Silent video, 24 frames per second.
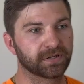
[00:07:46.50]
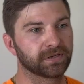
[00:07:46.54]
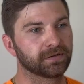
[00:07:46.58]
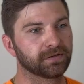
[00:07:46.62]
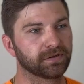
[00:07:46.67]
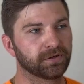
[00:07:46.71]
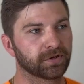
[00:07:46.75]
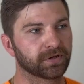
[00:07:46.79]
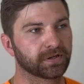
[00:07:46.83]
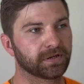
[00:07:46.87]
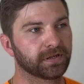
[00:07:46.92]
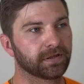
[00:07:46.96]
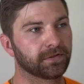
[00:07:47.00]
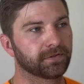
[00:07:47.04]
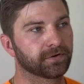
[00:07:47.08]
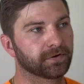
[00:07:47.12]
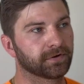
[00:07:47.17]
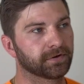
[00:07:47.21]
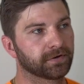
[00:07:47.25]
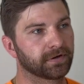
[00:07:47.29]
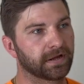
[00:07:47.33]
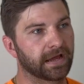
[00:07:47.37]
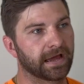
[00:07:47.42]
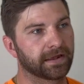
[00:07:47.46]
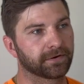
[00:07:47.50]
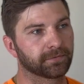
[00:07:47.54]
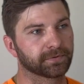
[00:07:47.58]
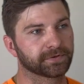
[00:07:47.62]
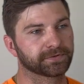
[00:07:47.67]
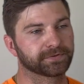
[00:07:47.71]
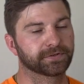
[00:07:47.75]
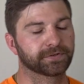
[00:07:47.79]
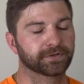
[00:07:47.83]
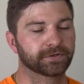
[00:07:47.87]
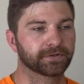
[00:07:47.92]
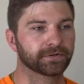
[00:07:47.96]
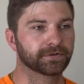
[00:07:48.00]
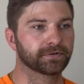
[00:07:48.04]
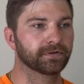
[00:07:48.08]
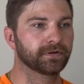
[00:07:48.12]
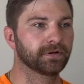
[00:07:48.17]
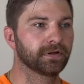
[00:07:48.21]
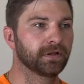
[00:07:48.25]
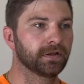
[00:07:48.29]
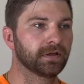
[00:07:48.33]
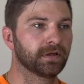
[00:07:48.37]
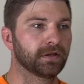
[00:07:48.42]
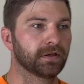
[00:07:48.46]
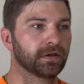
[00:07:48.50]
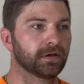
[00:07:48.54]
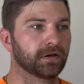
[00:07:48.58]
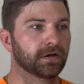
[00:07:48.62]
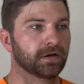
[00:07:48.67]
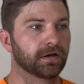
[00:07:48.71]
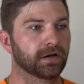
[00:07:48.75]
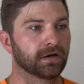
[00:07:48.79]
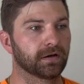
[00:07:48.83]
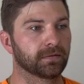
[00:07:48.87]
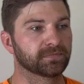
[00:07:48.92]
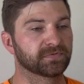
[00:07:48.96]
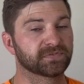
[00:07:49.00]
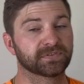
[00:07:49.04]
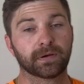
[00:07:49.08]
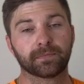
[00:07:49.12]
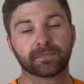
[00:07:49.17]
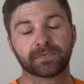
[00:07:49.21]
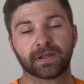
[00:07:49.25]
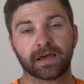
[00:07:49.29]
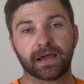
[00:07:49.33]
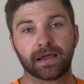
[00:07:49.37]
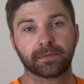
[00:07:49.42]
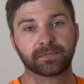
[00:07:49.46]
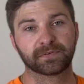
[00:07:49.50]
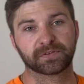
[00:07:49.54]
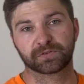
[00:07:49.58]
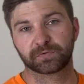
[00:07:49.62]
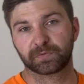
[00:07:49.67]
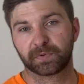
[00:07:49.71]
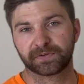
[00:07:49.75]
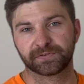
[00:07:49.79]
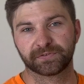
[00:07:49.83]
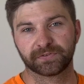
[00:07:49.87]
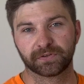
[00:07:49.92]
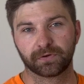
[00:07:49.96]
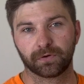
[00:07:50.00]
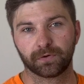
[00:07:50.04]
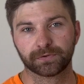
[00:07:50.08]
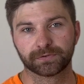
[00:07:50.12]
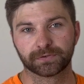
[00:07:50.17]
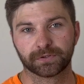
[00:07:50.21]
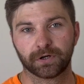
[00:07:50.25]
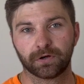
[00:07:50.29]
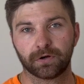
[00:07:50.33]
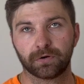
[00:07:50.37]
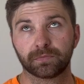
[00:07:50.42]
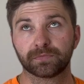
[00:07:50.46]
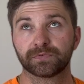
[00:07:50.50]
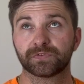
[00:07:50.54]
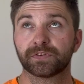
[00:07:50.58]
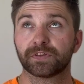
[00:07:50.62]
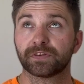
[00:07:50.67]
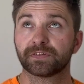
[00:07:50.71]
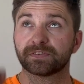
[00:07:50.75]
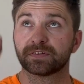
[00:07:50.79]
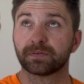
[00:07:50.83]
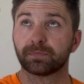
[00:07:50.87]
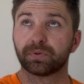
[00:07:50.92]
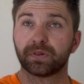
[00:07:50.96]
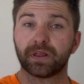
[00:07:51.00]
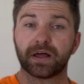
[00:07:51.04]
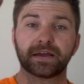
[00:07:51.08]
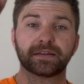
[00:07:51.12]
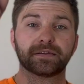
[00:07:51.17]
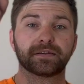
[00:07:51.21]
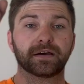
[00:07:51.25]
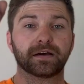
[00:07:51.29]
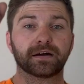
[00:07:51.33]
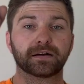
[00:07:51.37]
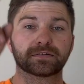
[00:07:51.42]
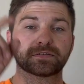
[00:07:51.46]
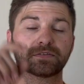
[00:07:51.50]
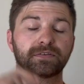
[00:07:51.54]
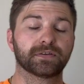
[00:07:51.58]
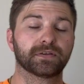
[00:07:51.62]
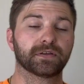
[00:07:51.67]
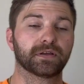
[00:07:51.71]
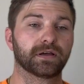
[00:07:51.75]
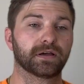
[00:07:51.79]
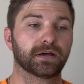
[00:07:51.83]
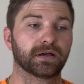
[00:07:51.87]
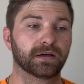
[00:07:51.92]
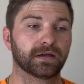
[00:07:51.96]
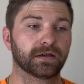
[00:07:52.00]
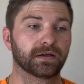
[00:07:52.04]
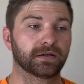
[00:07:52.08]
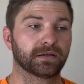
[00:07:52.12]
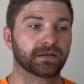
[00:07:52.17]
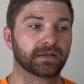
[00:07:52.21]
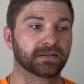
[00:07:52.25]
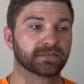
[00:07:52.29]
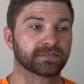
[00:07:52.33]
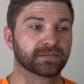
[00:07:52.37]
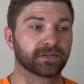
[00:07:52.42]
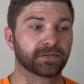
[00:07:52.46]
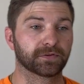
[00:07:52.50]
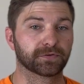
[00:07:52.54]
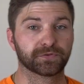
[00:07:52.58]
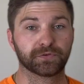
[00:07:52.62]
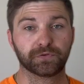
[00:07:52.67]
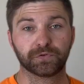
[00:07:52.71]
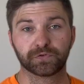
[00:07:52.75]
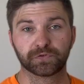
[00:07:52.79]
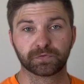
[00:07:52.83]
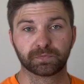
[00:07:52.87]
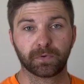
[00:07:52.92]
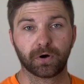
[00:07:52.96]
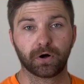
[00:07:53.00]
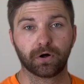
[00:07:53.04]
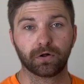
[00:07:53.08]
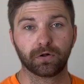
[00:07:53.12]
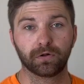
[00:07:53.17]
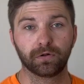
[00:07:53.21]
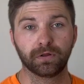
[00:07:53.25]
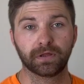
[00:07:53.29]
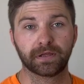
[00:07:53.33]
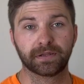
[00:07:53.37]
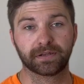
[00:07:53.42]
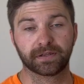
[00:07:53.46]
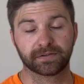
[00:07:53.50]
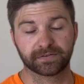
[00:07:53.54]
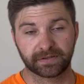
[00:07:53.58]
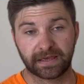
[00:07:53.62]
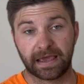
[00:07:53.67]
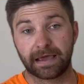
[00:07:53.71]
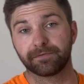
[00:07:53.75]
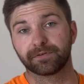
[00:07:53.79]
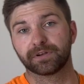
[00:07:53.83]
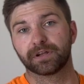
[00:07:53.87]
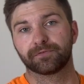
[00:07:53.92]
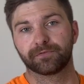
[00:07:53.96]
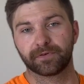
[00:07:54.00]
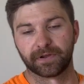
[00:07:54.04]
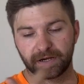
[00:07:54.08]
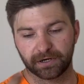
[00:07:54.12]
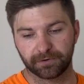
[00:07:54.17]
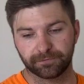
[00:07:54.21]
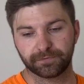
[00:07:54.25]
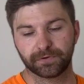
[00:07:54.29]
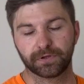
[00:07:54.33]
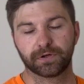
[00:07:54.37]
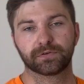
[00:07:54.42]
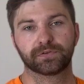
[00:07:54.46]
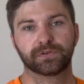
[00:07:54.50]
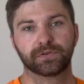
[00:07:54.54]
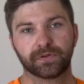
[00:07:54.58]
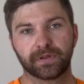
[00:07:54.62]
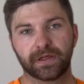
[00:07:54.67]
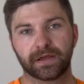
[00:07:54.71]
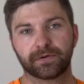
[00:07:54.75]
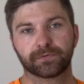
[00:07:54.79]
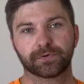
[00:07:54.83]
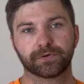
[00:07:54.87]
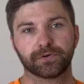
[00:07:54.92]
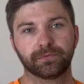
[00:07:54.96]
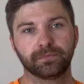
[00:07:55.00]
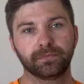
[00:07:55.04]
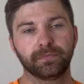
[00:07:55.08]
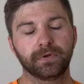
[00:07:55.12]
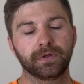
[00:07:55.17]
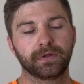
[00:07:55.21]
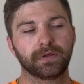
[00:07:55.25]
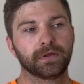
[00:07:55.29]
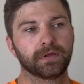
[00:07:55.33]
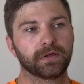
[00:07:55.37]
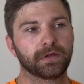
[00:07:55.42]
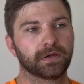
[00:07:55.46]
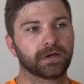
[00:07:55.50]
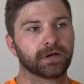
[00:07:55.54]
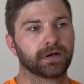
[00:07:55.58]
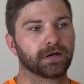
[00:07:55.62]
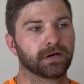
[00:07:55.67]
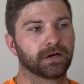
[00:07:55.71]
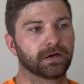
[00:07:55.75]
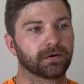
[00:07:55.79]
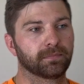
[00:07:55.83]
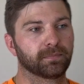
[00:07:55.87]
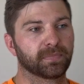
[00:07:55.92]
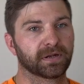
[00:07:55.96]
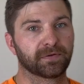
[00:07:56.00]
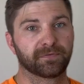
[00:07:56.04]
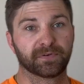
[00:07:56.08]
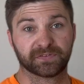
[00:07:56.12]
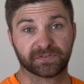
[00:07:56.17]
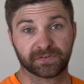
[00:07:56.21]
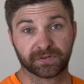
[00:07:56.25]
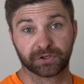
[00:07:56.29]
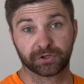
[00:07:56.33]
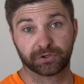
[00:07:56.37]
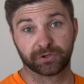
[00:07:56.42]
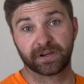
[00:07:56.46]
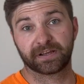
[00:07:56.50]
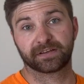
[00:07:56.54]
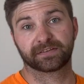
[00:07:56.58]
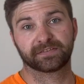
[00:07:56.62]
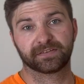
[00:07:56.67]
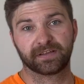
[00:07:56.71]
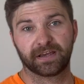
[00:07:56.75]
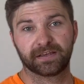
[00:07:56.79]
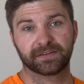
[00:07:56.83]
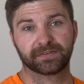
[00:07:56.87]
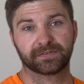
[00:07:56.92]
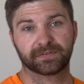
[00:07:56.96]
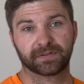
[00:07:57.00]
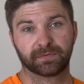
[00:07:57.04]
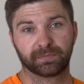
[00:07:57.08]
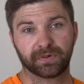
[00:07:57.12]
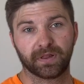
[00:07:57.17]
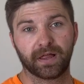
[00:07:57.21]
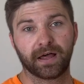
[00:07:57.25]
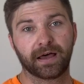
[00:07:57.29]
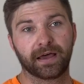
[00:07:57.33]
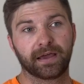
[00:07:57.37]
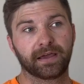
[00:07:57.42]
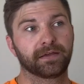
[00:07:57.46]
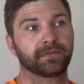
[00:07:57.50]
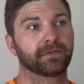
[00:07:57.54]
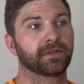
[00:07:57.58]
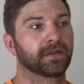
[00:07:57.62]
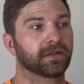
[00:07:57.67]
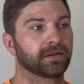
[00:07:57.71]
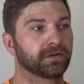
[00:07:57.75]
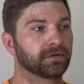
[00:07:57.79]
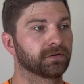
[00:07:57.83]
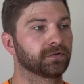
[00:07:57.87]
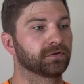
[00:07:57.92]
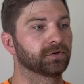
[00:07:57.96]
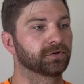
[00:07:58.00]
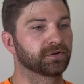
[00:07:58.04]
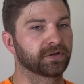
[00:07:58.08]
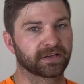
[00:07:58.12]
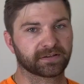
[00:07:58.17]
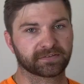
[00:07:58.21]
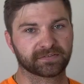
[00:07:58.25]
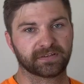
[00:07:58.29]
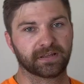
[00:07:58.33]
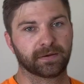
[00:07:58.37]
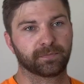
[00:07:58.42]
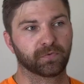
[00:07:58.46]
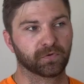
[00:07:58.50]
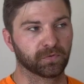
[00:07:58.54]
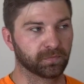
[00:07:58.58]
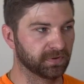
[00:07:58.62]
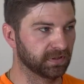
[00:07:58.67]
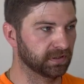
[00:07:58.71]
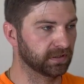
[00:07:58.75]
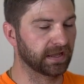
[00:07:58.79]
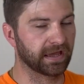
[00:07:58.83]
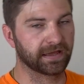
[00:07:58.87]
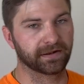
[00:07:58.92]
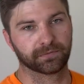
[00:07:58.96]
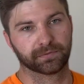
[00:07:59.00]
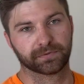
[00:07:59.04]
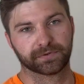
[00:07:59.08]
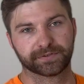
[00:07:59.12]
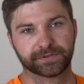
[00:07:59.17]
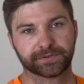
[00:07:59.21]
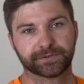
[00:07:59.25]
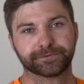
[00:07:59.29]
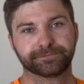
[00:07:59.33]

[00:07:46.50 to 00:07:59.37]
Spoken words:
You can either add a return. Sometimes, especially older homes, the supply duct is either too small and doesn't have enough airflow through that room. But if it's the correct size supply, then your next step would be to add a return.